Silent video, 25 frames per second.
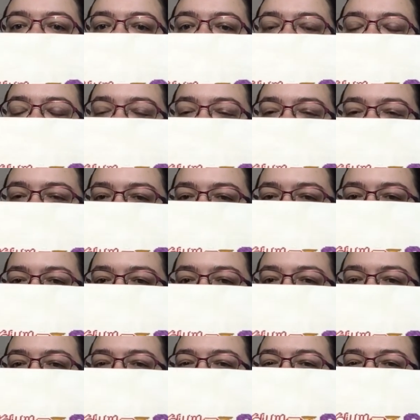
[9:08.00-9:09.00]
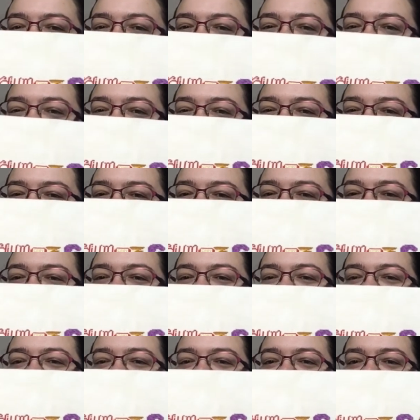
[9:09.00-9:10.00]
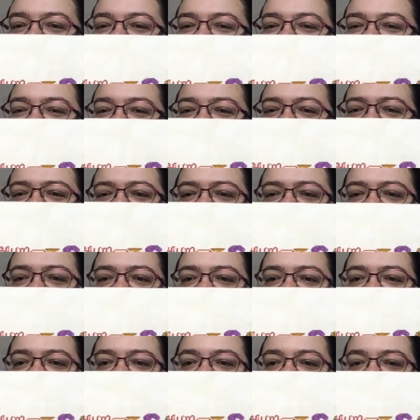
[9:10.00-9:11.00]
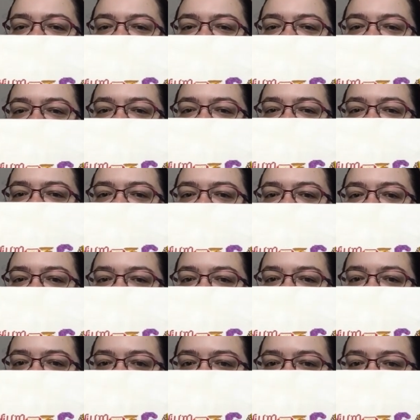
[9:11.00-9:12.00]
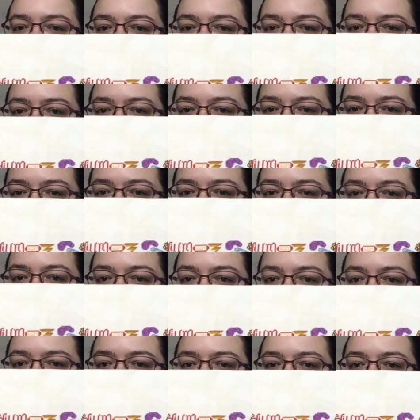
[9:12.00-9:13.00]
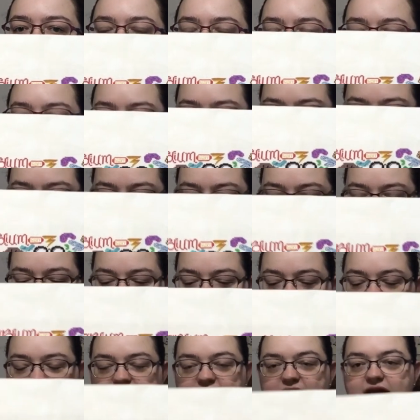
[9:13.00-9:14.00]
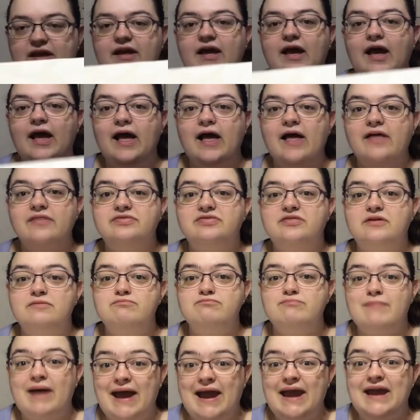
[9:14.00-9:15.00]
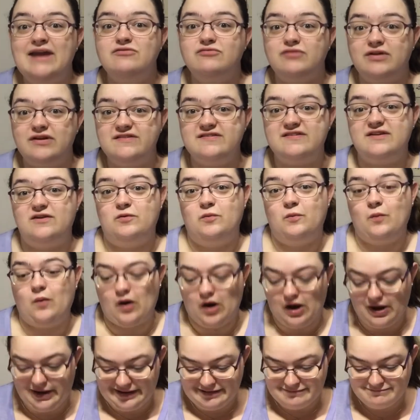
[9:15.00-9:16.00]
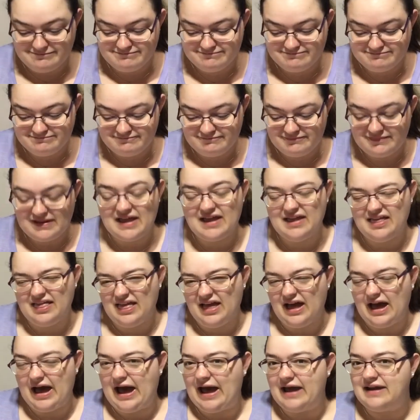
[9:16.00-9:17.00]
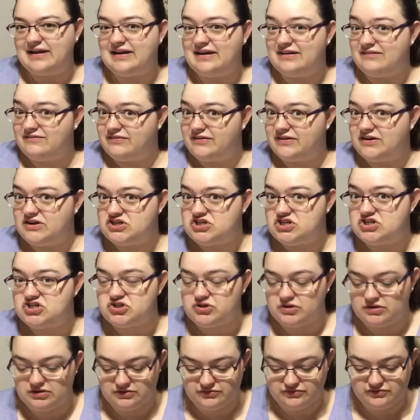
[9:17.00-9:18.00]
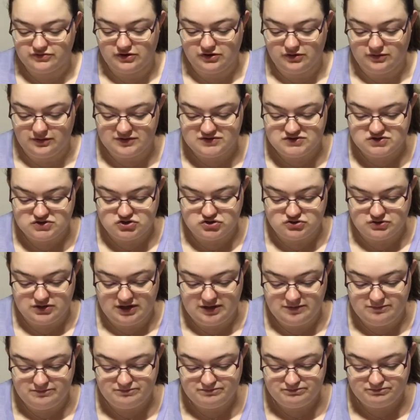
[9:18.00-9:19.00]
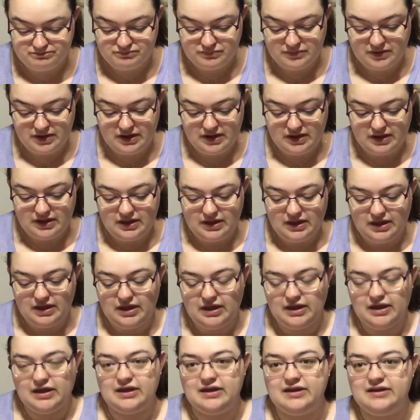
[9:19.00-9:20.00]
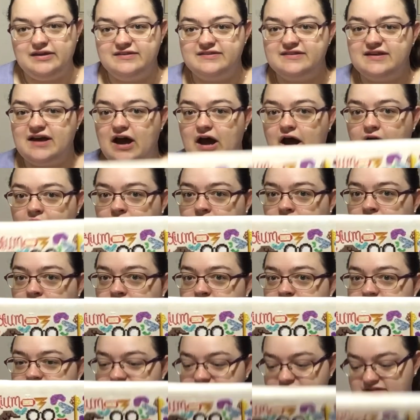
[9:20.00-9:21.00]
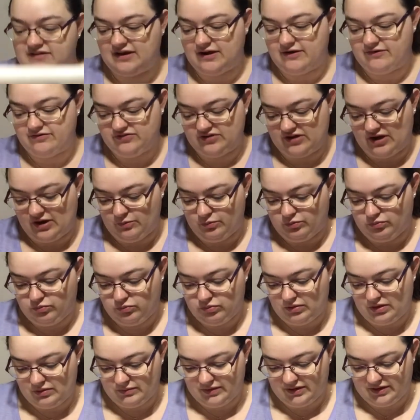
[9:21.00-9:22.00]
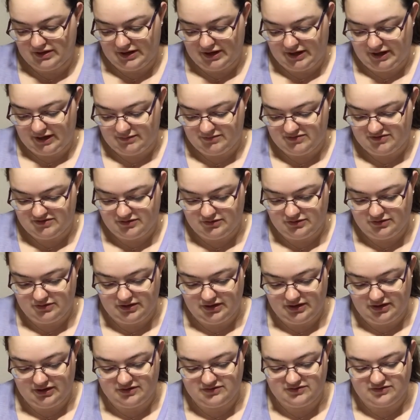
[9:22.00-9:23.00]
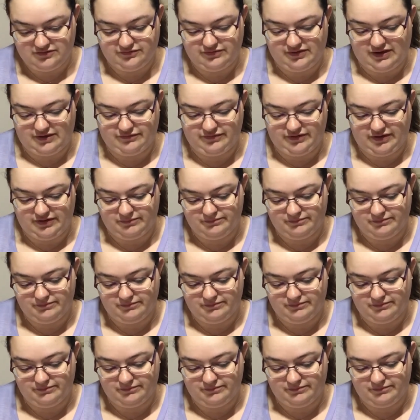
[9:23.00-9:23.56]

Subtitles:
There's a couple of also like little mistakes with some spacings as we found out. And then the main reason why I didn't finish it during the Frogwarts retreat is I stuffed up when we came to looking into Fluffy.